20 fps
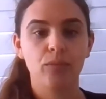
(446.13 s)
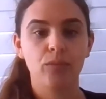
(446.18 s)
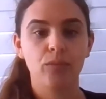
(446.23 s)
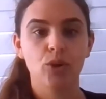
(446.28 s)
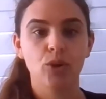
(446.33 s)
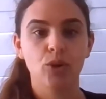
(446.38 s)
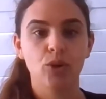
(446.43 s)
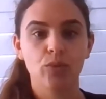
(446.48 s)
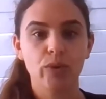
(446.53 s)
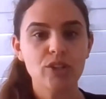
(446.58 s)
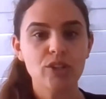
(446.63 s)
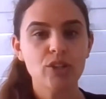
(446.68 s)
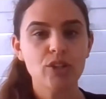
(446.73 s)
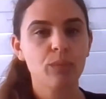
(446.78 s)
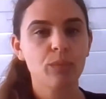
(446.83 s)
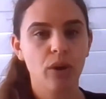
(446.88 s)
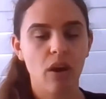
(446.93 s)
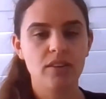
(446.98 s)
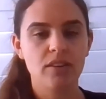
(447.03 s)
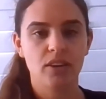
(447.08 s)
your
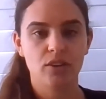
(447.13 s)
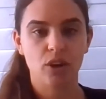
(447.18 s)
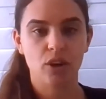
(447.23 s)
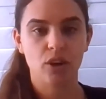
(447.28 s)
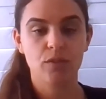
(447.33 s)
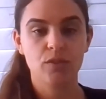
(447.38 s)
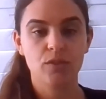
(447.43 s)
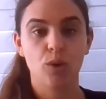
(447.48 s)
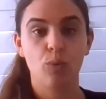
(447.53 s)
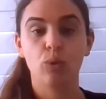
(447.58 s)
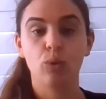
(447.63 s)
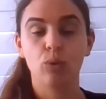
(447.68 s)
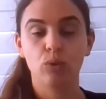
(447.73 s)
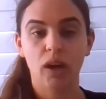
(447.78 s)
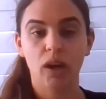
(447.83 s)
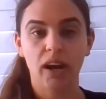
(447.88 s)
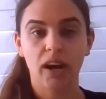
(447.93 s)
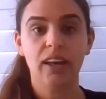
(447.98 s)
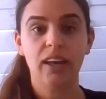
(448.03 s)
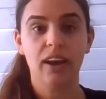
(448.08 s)
regional project officer will
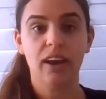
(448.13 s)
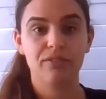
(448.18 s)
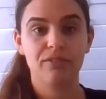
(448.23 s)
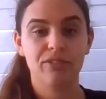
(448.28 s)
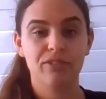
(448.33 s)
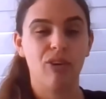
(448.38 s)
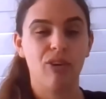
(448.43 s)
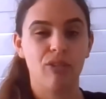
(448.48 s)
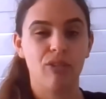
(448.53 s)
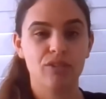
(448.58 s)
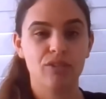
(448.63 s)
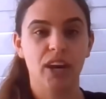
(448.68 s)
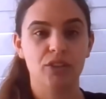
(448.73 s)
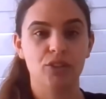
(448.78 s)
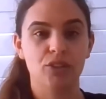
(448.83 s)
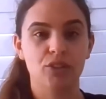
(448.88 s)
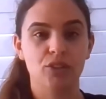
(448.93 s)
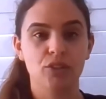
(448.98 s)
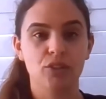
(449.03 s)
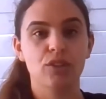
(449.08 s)
likely have to
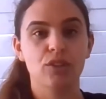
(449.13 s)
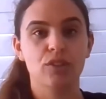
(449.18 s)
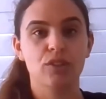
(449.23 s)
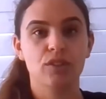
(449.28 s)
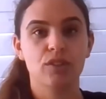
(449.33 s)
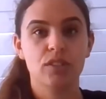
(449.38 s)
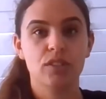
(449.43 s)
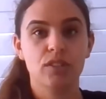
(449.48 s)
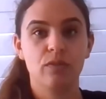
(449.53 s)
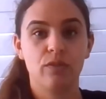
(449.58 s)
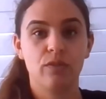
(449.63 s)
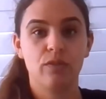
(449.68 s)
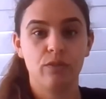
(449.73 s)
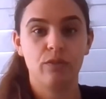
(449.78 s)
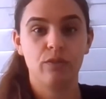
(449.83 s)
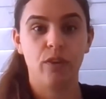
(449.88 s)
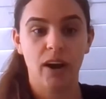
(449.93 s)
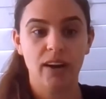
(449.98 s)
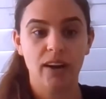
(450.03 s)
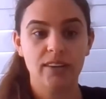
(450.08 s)
contact you to
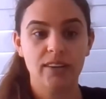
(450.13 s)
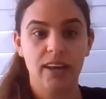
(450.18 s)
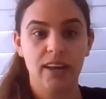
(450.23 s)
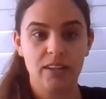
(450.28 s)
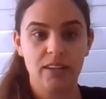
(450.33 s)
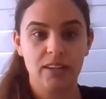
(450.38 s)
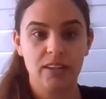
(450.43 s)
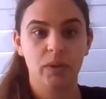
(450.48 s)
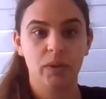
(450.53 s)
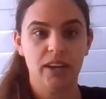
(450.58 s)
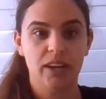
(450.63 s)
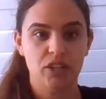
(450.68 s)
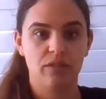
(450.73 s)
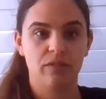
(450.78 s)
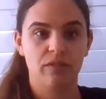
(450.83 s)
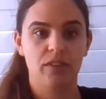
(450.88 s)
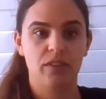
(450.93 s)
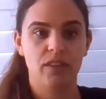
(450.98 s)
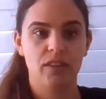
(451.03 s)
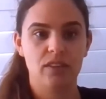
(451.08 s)
find an
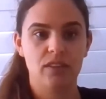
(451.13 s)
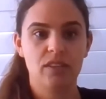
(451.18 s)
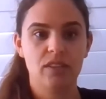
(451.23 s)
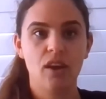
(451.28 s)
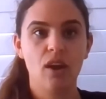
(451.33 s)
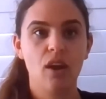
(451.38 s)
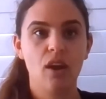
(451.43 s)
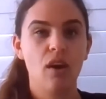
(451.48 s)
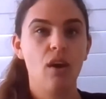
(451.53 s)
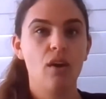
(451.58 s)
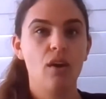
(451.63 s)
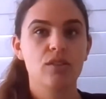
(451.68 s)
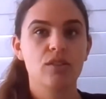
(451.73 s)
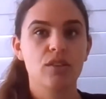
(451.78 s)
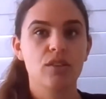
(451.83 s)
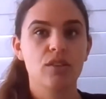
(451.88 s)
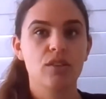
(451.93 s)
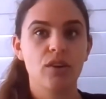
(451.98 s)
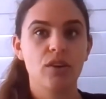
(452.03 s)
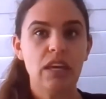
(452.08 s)
explanation for this.
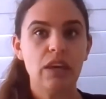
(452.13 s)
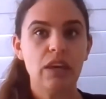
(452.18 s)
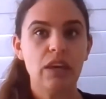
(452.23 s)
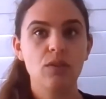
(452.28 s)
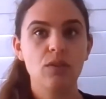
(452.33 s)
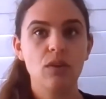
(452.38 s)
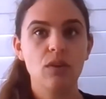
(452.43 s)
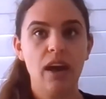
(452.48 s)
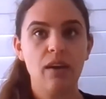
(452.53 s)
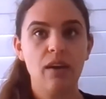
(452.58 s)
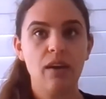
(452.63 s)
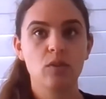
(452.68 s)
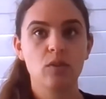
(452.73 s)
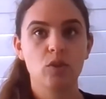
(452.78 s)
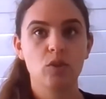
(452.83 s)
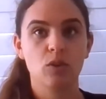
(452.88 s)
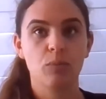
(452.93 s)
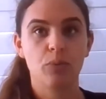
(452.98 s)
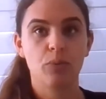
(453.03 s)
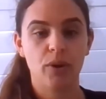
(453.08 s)
So if you're able
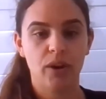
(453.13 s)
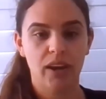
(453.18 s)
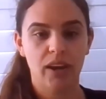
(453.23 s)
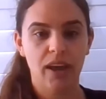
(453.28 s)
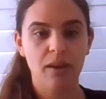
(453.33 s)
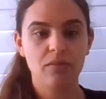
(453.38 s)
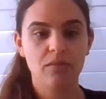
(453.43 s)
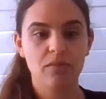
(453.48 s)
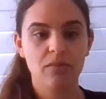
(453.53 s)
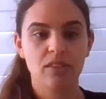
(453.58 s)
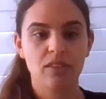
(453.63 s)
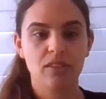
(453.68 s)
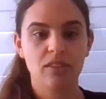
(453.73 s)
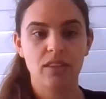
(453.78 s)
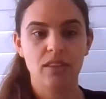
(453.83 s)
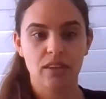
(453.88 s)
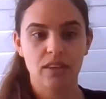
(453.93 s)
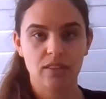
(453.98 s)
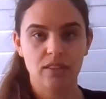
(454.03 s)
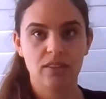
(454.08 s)
to preempt
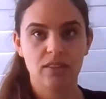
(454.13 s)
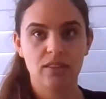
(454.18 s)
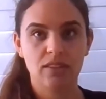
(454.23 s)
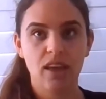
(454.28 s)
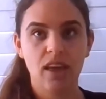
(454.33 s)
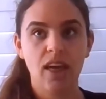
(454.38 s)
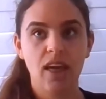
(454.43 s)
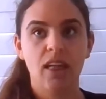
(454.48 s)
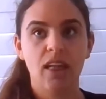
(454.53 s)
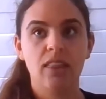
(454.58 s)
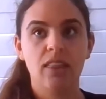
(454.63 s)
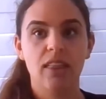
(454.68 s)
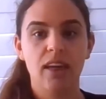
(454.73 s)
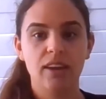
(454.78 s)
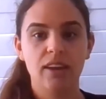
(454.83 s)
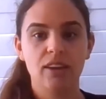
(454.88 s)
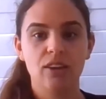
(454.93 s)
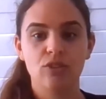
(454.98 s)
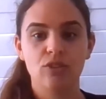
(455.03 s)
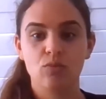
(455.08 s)
this,
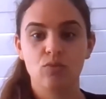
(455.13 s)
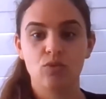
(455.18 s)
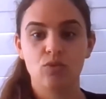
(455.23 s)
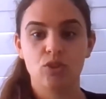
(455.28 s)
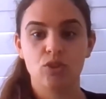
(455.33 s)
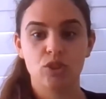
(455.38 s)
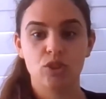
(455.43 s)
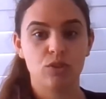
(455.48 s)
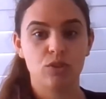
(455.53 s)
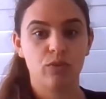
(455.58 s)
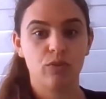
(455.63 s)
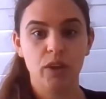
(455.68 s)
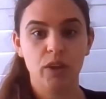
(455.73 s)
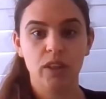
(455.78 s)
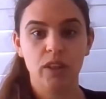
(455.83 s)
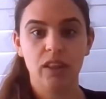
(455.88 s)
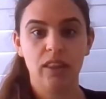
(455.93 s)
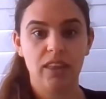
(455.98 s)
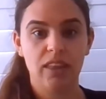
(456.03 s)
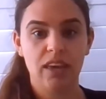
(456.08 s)
then just
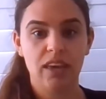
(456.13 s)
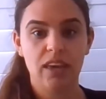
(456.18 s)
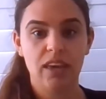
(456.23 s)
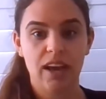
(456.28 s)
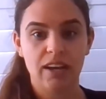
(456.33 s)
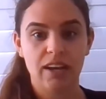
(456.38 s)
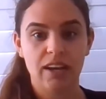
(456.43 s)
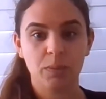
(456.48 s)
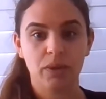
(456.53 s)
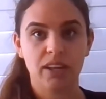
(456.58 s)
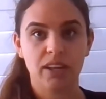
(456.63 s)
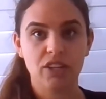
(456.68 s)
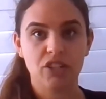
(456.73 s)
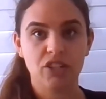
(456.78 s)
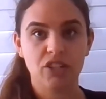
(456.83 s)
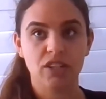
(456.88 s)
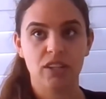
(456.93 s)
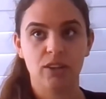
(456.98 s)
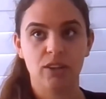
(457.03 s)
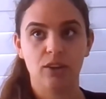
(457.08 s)
fill the
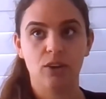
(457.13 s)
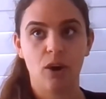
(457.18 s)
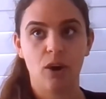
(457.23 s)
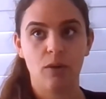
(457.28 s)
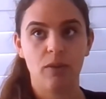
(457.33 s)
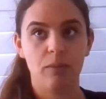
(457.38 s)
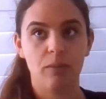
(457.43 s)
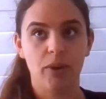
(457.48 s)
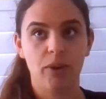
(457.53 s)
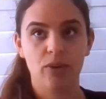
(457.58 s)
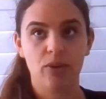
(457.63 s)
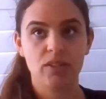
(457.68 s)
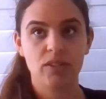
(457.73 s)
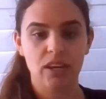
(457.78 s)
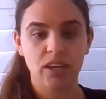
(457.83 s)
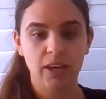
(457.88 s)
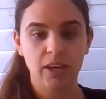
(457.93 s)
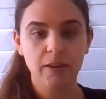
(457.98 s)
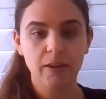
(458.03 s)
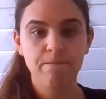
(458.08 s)
explanation in the comment box
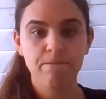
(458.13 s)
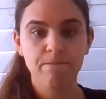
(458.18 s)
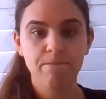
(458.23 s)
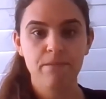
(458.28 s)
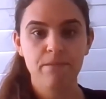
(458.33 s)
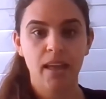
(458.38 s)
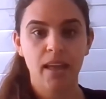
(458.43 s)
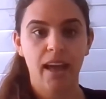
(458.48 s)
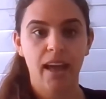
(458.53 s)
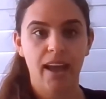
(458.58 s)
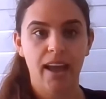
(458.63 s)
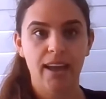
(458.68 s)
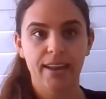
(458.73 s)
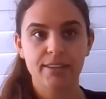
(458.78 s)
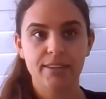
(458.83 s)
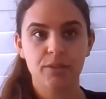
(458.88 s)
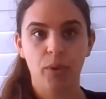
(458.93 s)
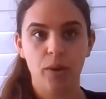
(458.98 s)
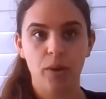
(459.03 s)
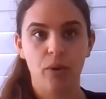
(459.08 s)
here
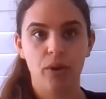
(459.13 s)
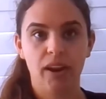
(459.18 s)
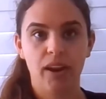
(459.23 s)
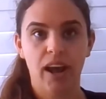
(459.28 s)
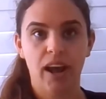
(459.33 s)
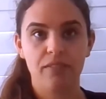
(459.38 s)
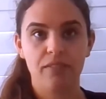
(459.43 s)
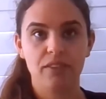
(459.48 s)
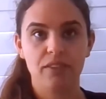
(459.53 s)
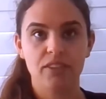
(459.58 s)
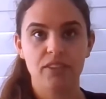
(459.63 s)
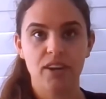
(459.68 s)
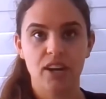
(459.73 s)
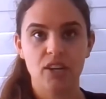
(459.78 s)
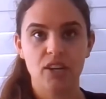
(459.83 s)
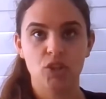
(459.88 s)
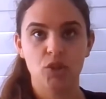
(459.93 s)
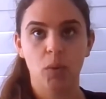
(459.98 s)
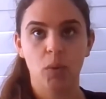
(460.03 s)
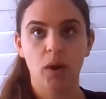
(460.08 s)
and we won't have to
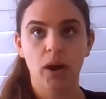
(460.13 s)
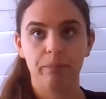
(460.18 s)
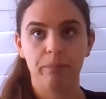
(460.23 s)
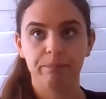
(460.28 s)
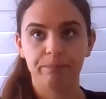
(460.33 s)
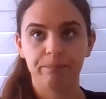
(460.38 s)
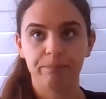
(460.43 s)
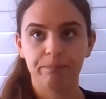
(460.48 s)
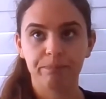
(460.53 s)
chase you up.